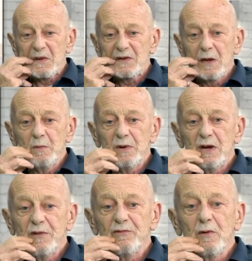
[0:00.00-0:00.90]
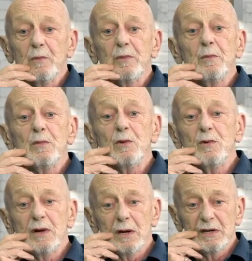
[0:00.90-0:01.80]
somebody from
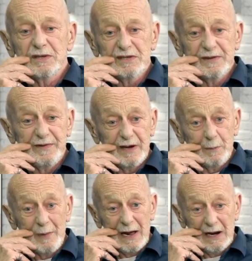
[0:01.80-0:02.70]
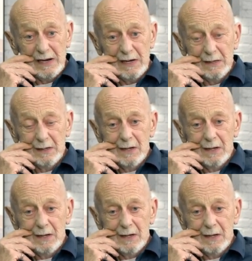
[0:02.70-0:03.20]
Bermuda, Civic Ballet,